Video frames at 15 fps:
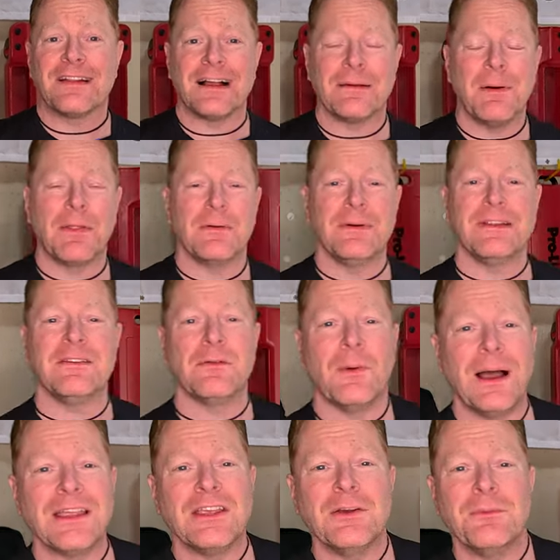talk about the reasons
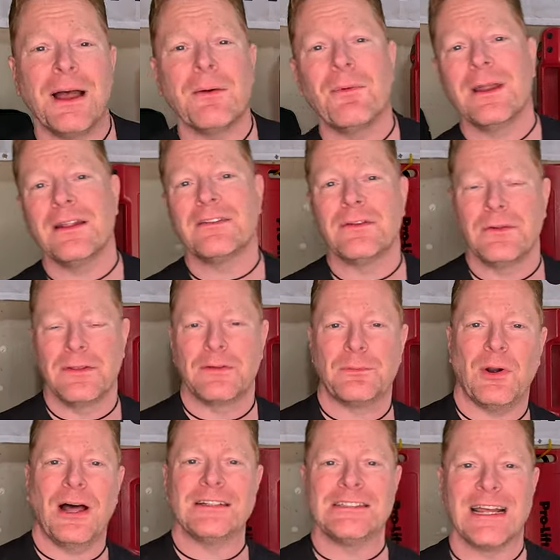why you might want to do this
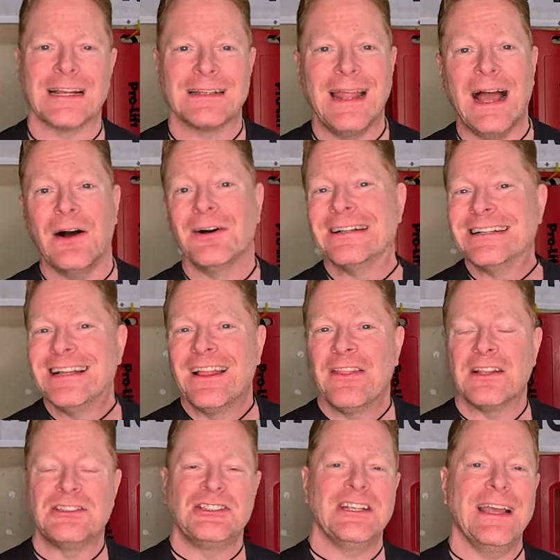project. Now,
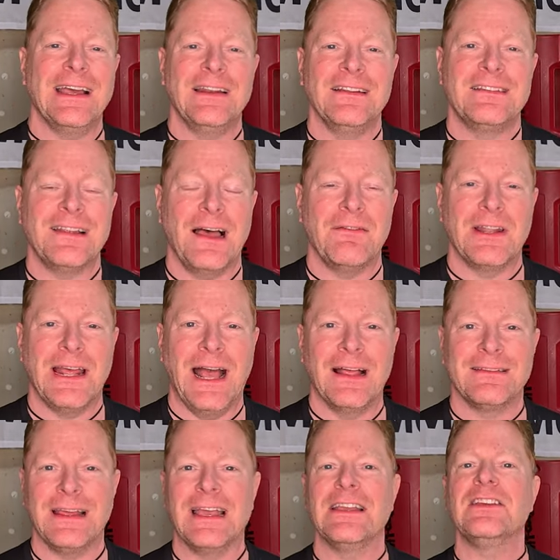the G87
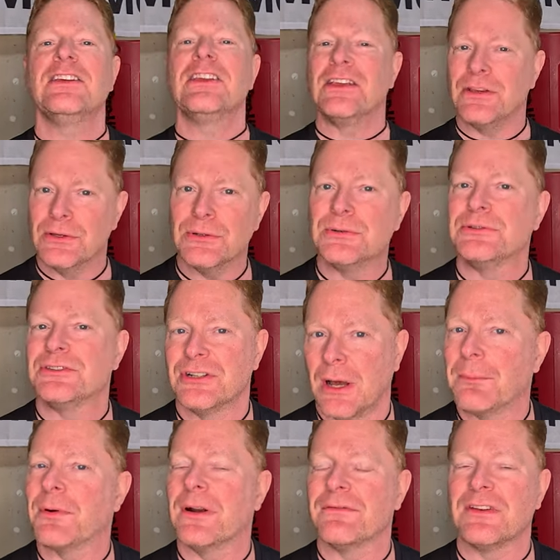has a huge
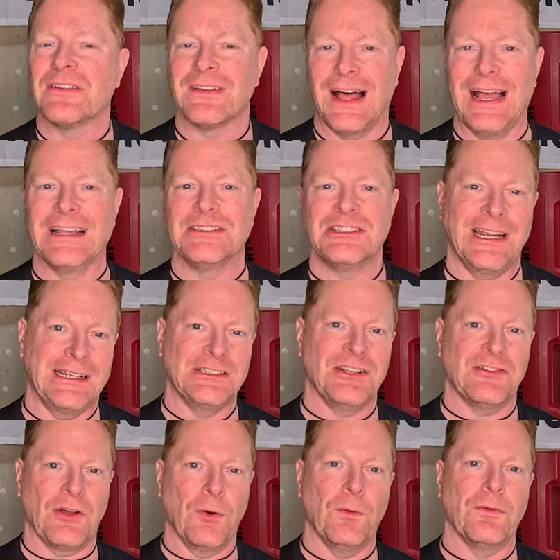number of design
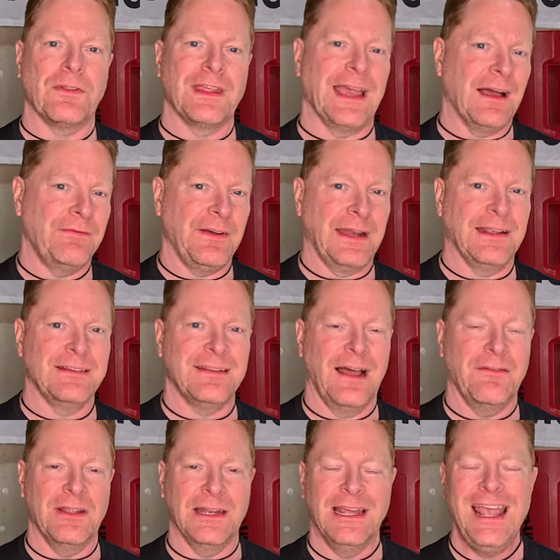changes over the
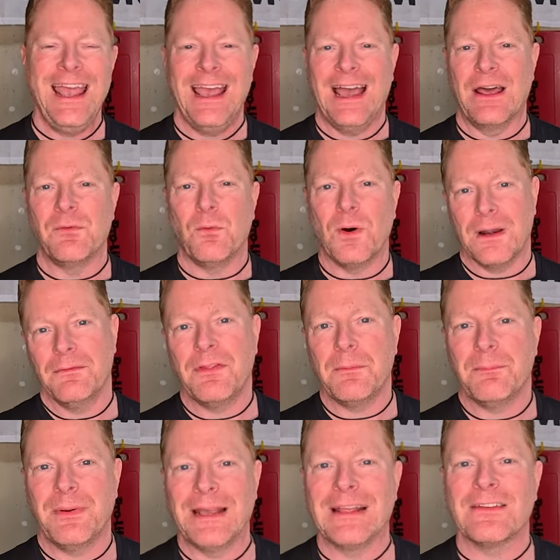F87, and one of the
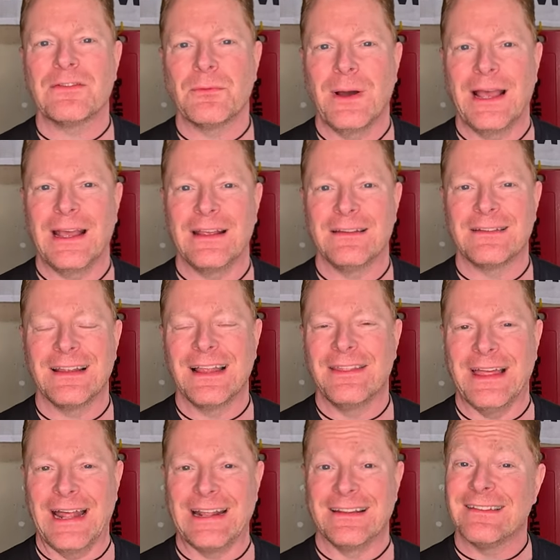biggest ways
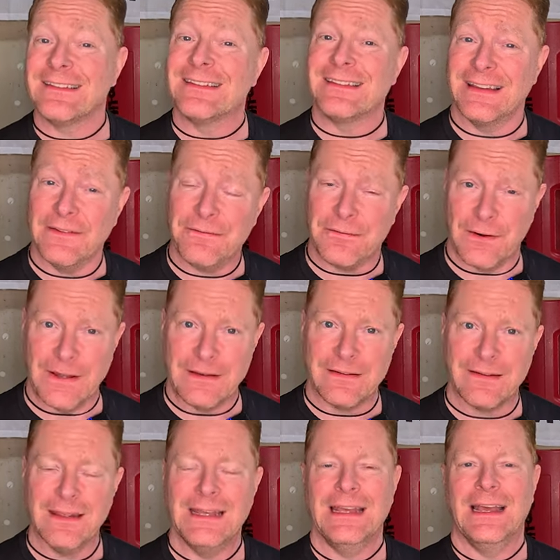that it's
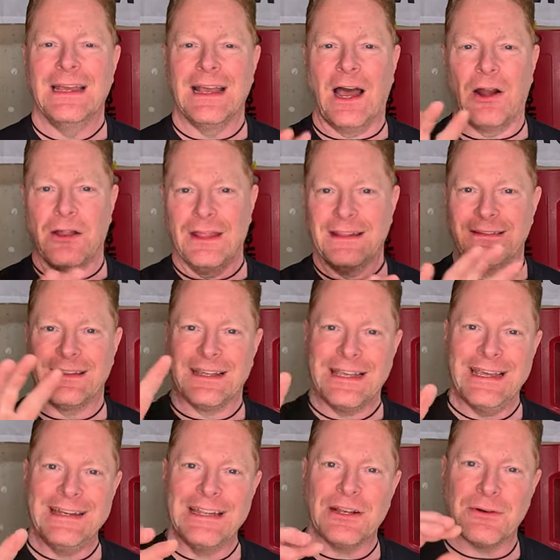different are, is the
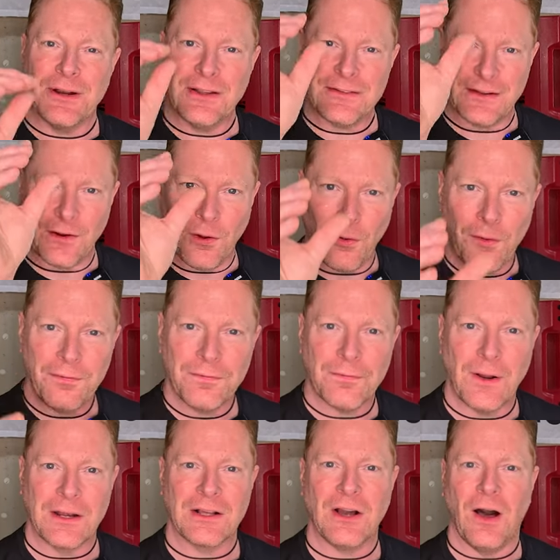kidney grills and whole
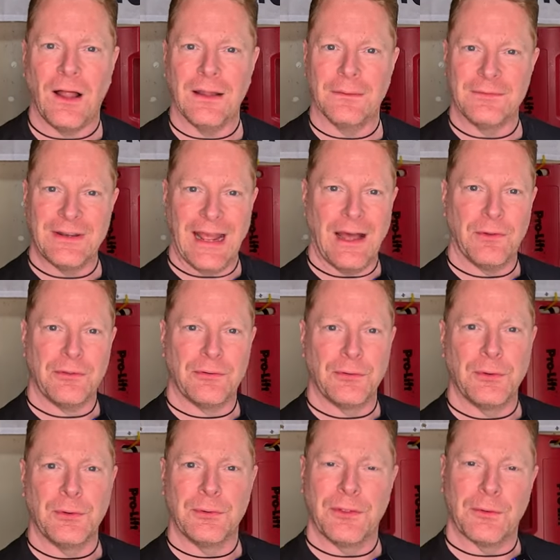front column down
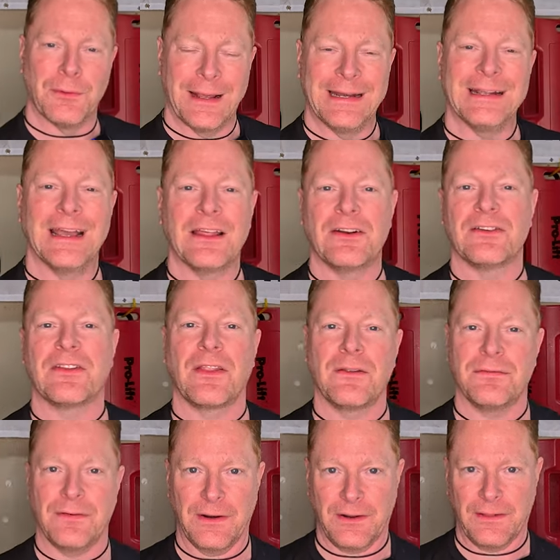through the radiators on the
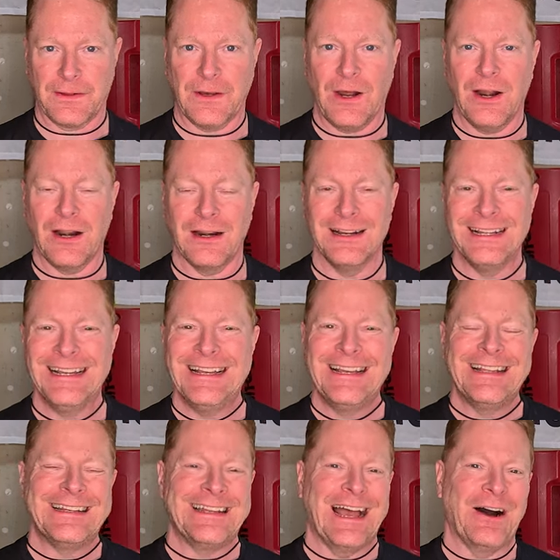front of the car.
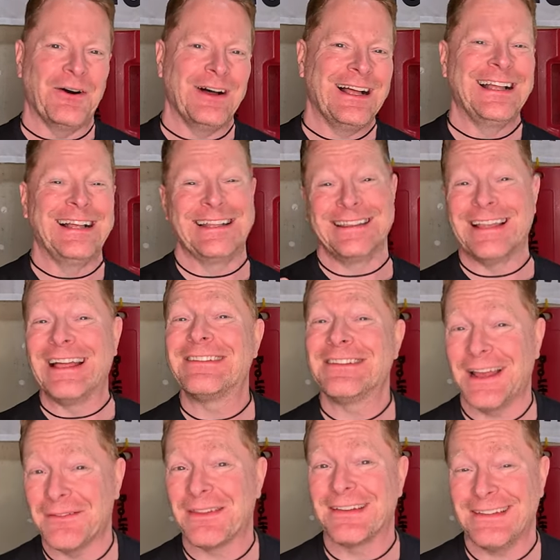Now, unless
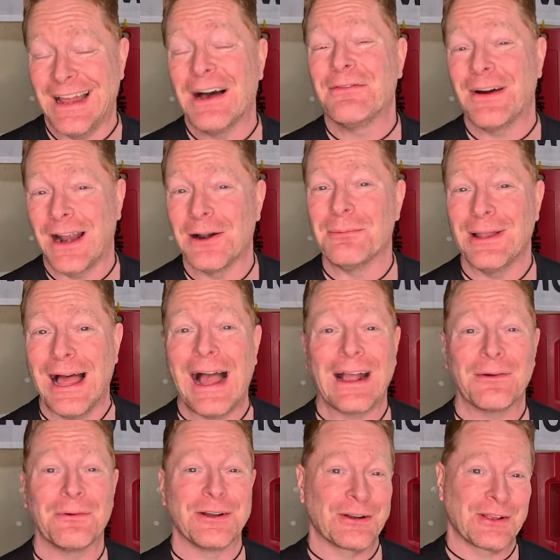you have the sapphire
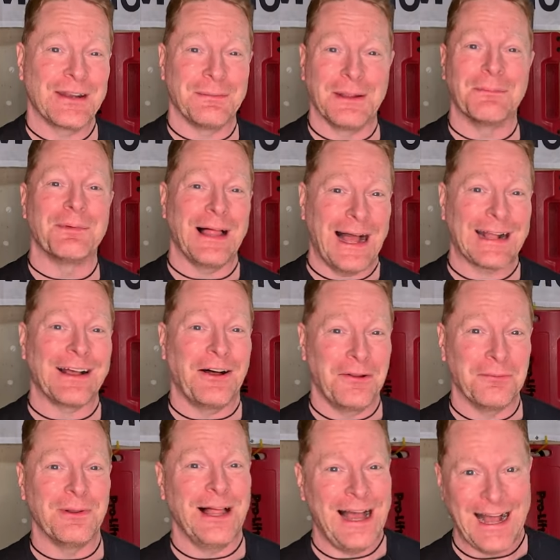black where you're going to be black
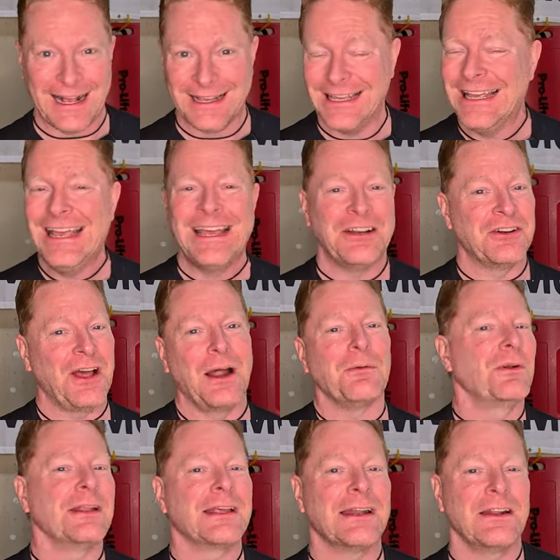on black, you're not
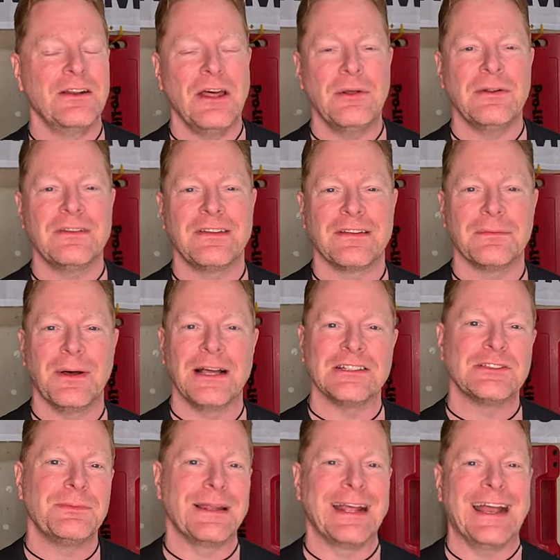really going to notice as
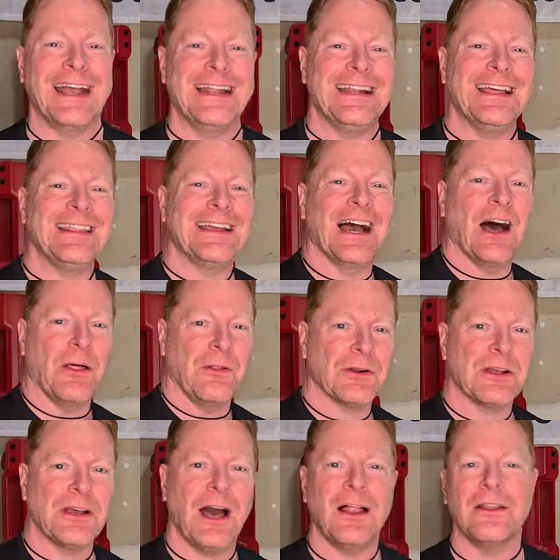much. But any of the other
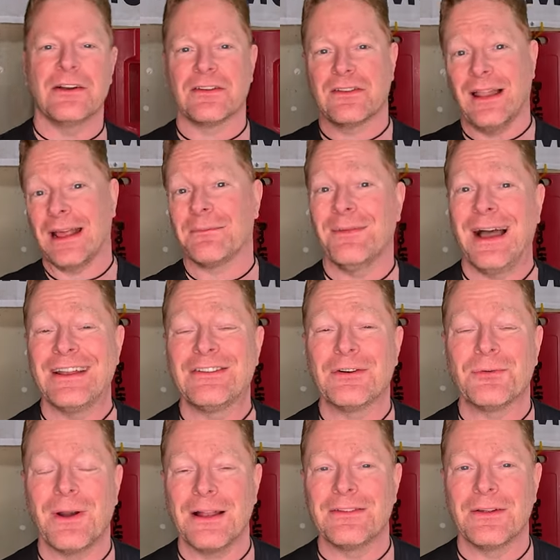colors, like my
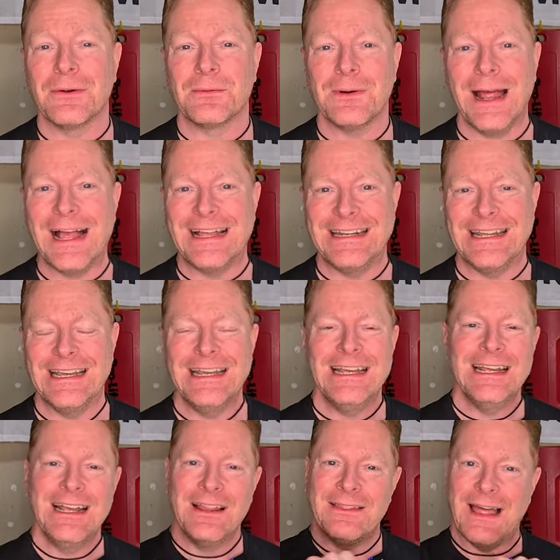Toronto red,
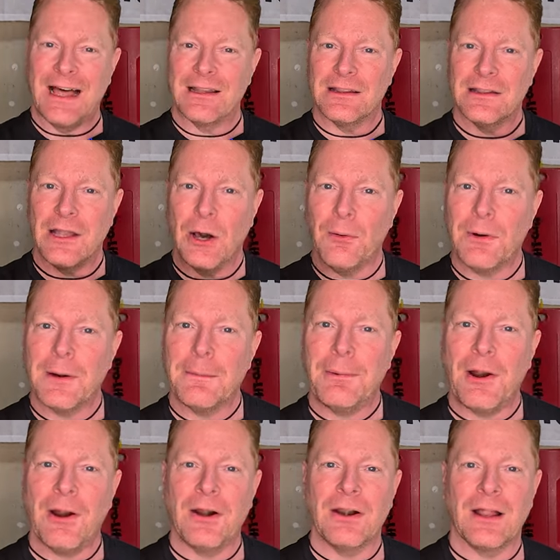that lower
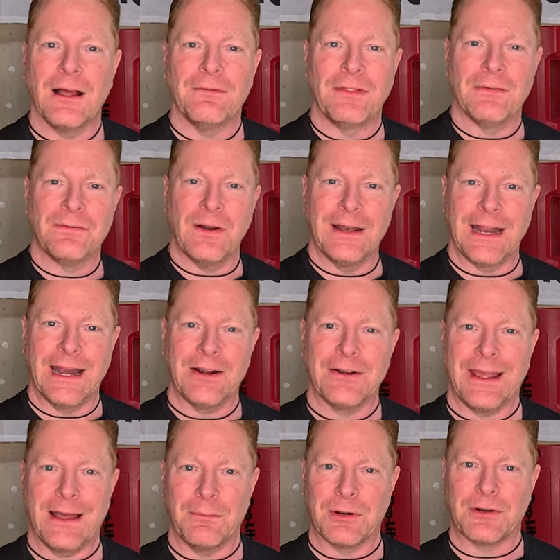part of the front air
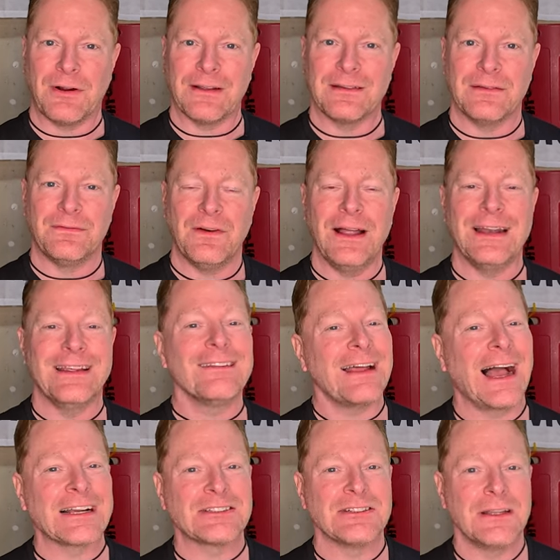dam across the front is
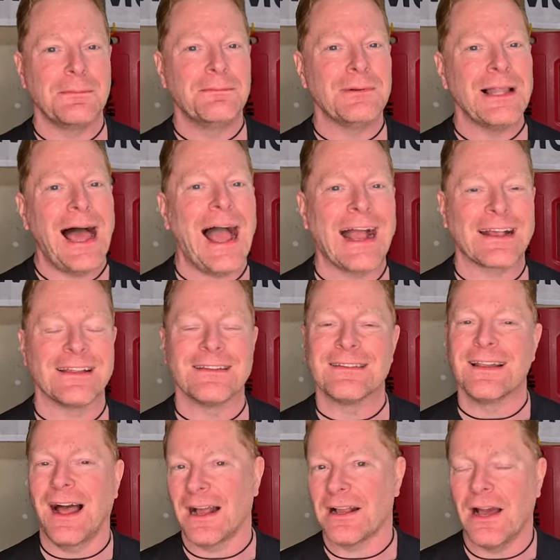actually black. It's
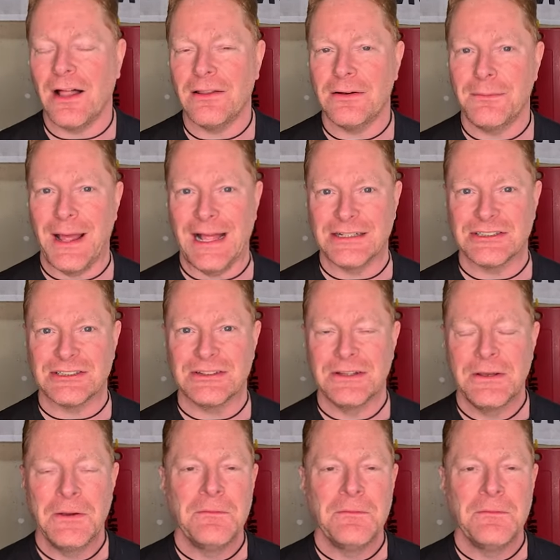not color matched.